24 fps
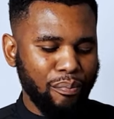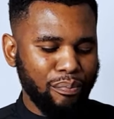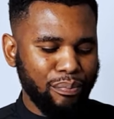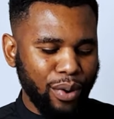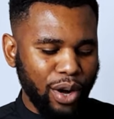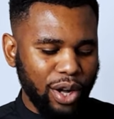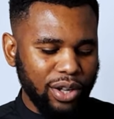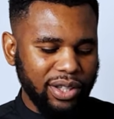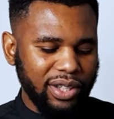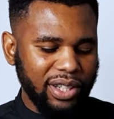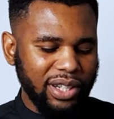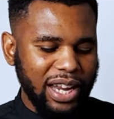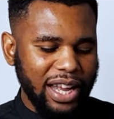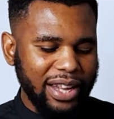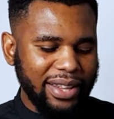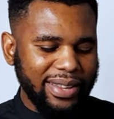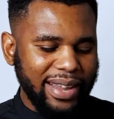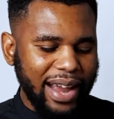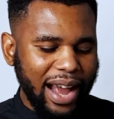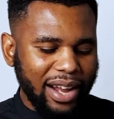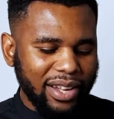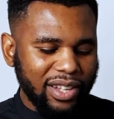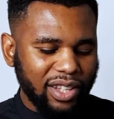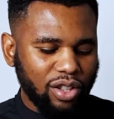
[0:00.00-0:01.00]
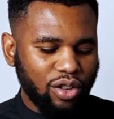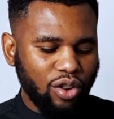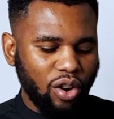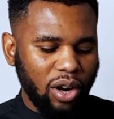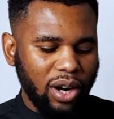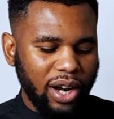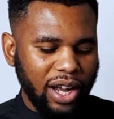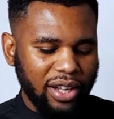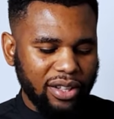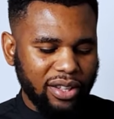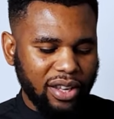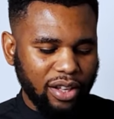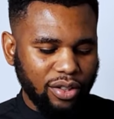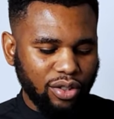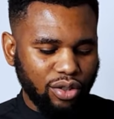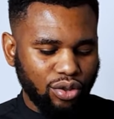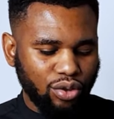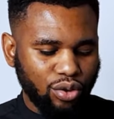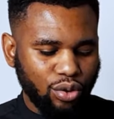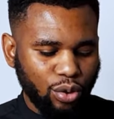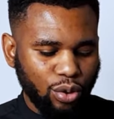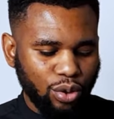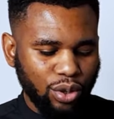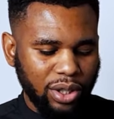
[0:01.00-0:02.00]
But the tax collector
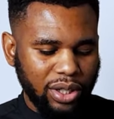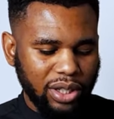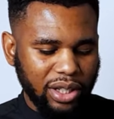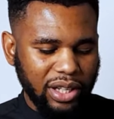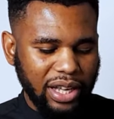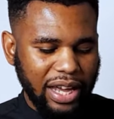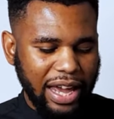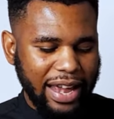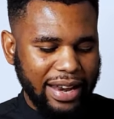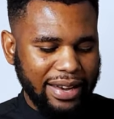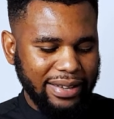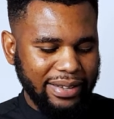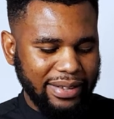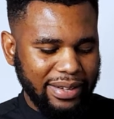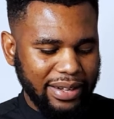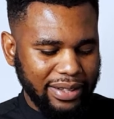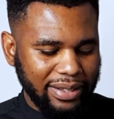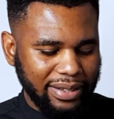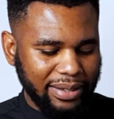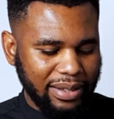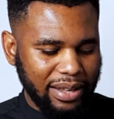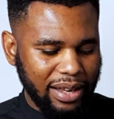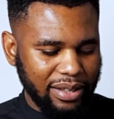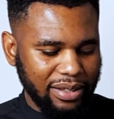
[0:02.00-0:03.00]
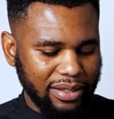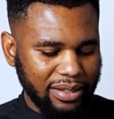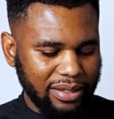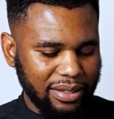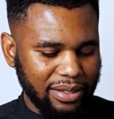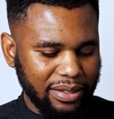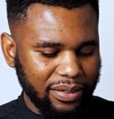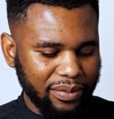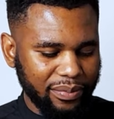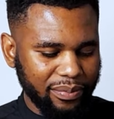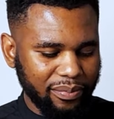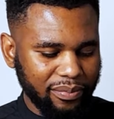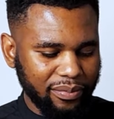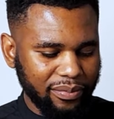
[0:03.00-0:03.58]
stood a distance.